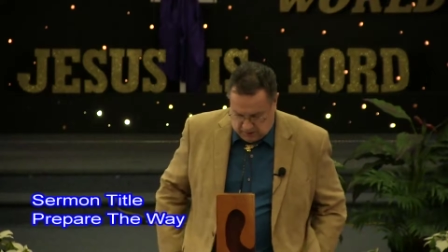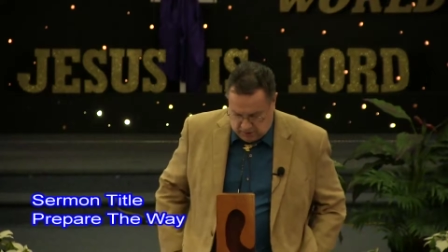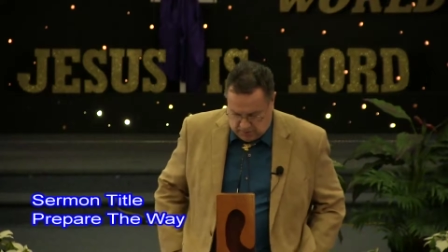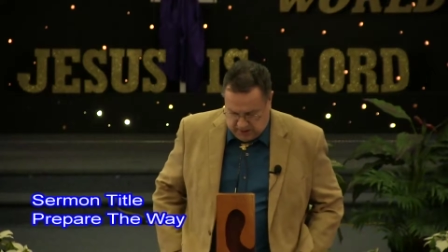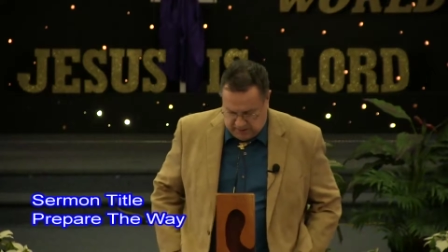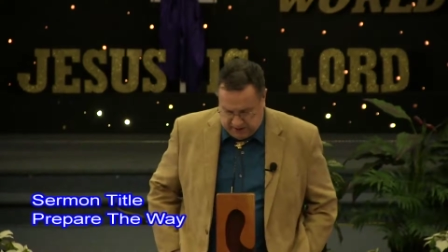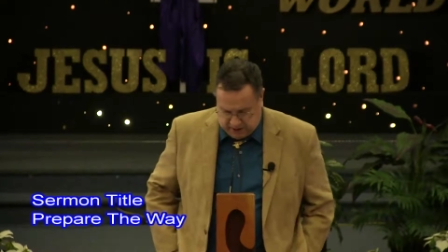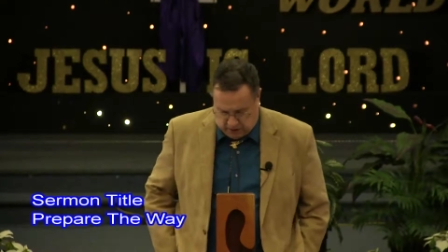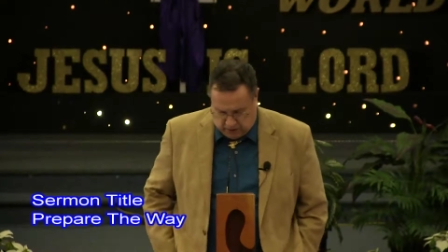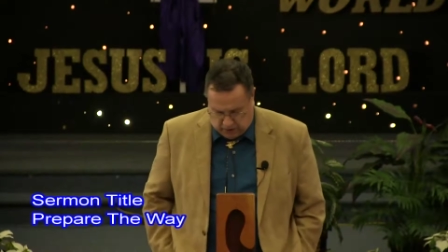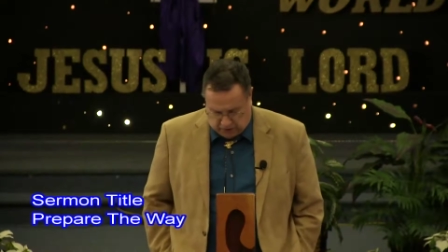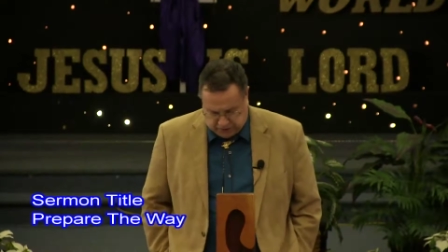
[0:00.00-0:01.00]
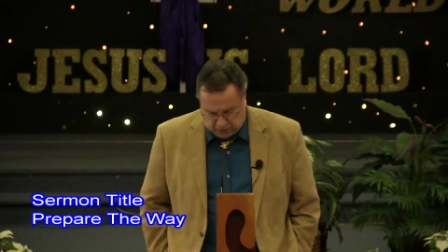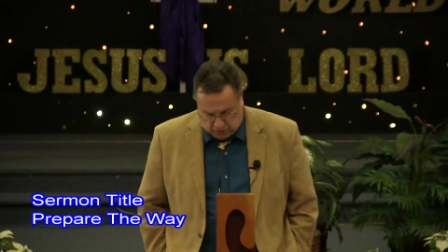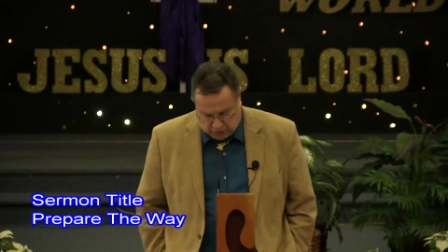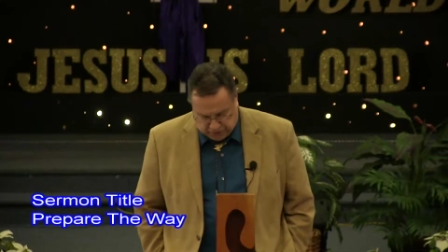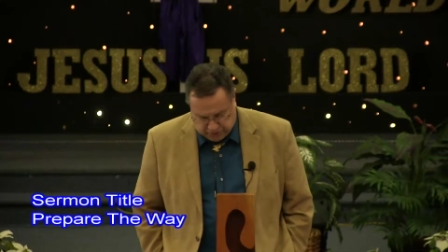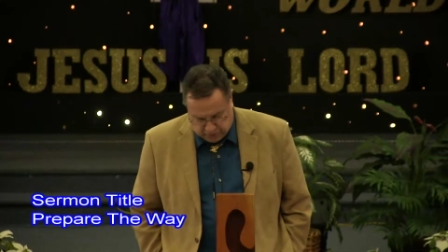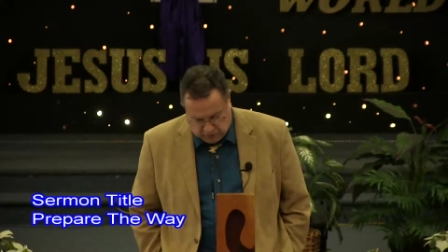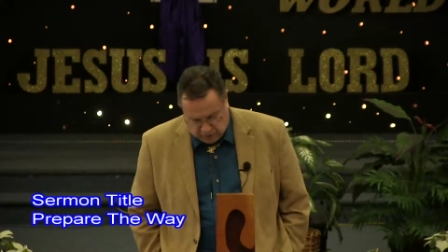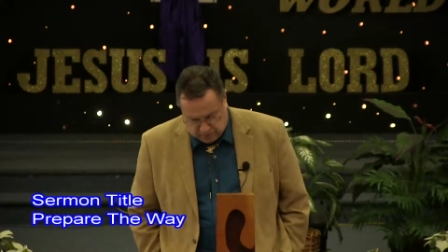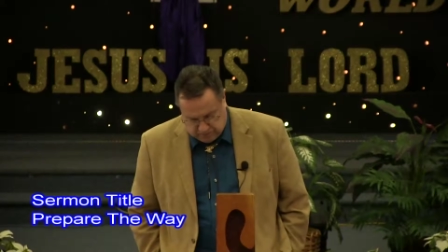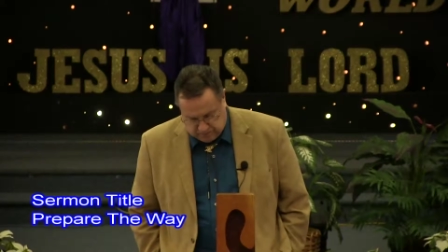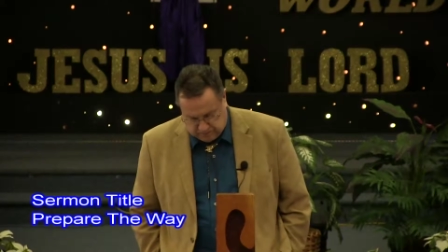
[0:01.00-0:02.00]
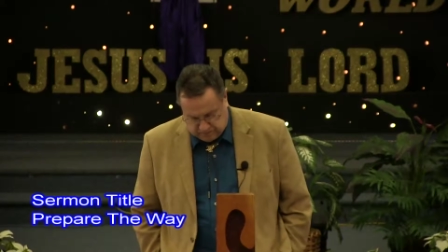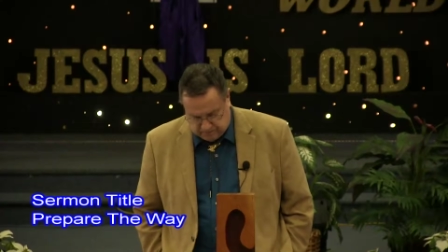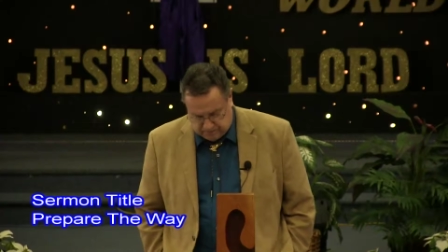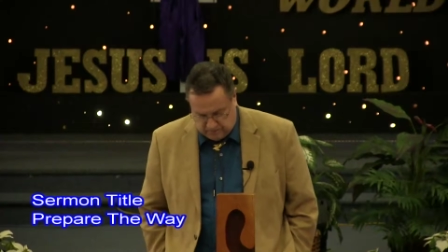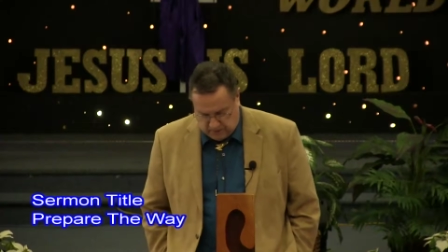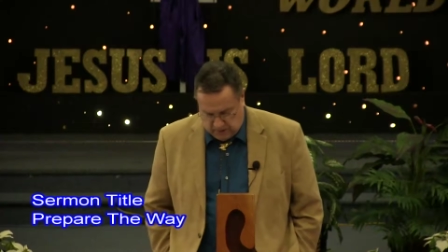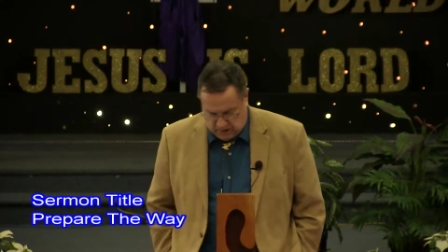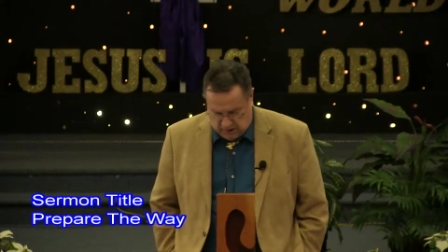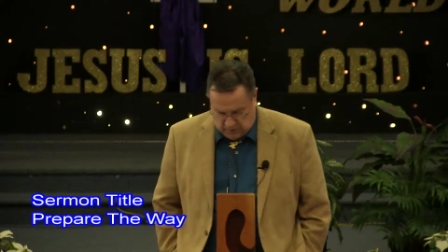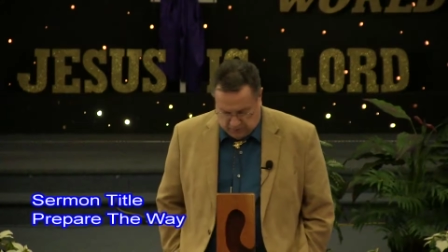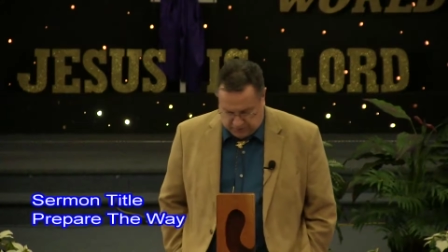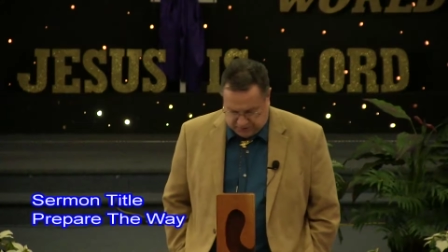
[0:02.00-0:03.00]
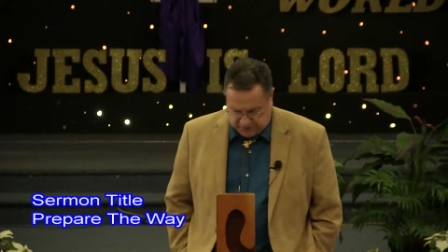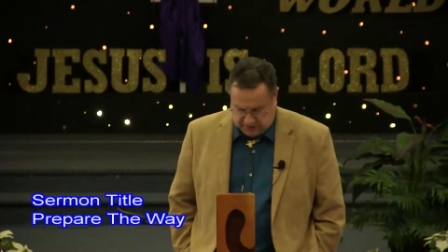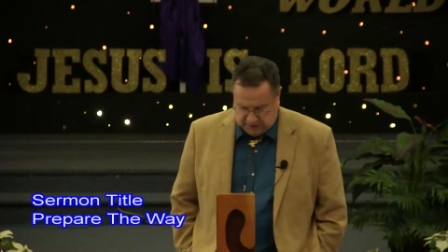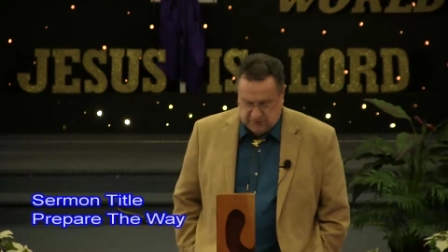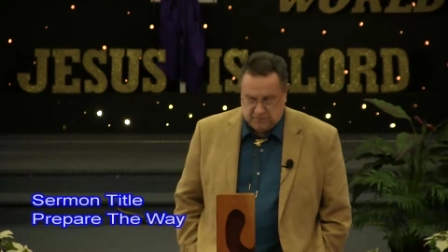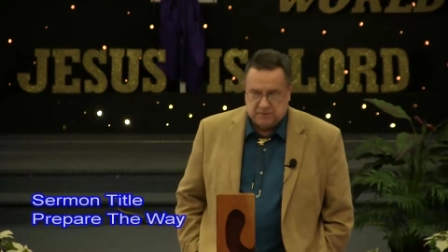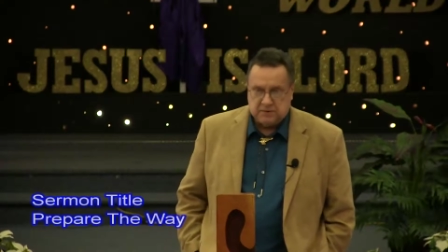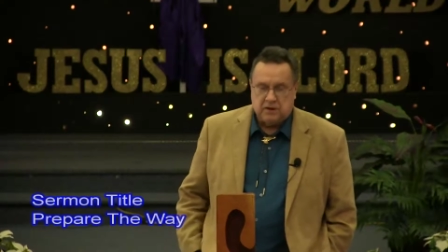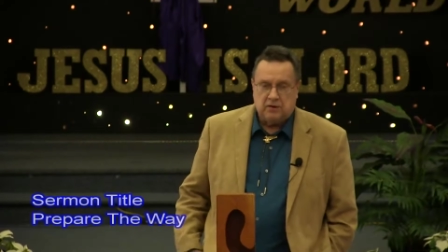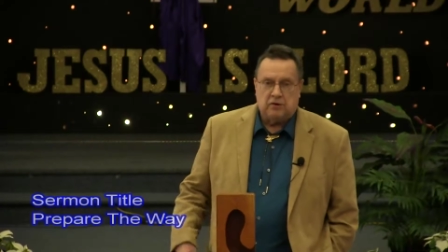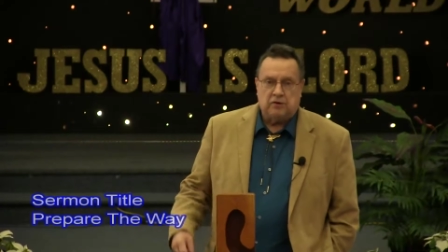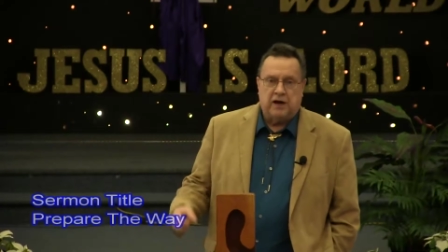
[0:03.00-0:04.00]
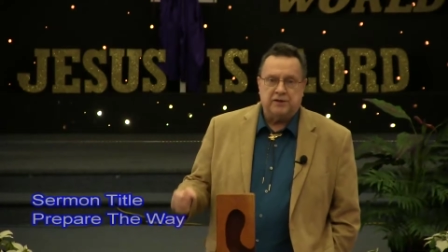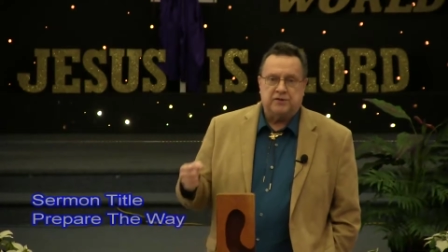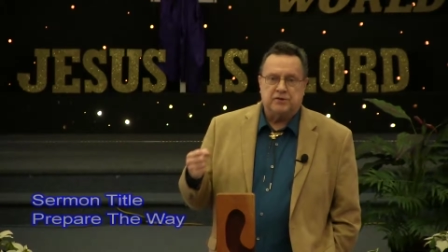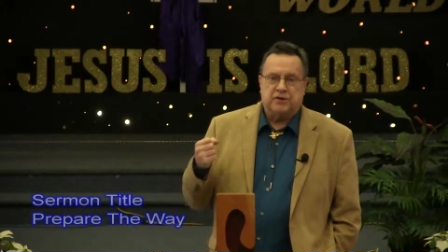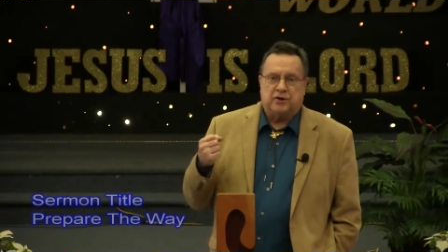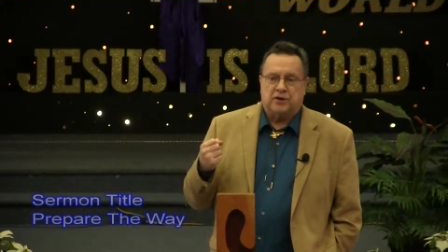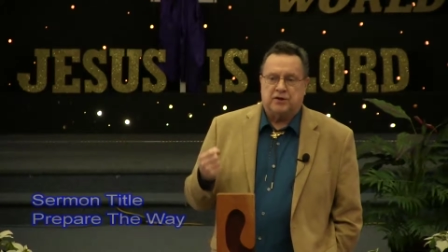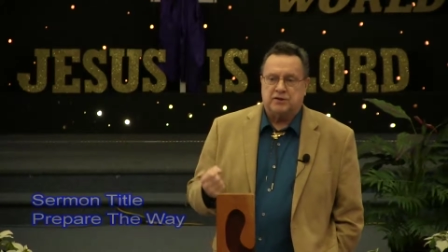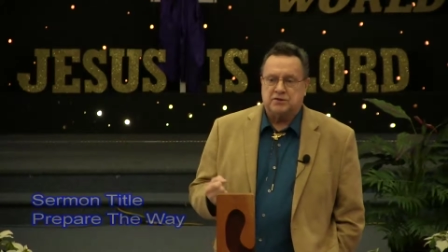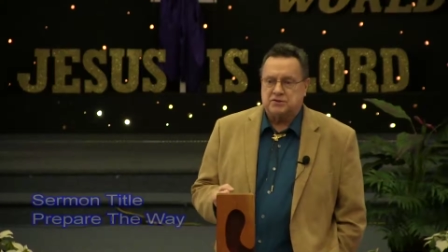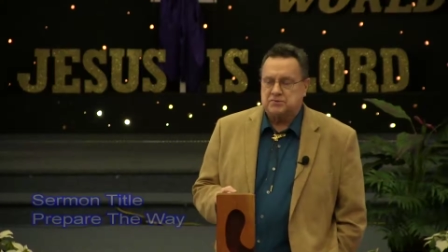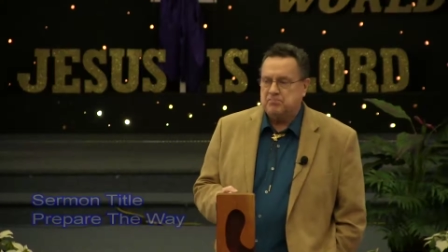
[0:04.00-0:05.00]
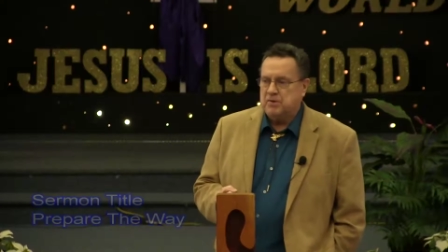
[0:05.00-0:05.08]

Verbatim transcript: you may be called to hold the rope when things are at their darkest.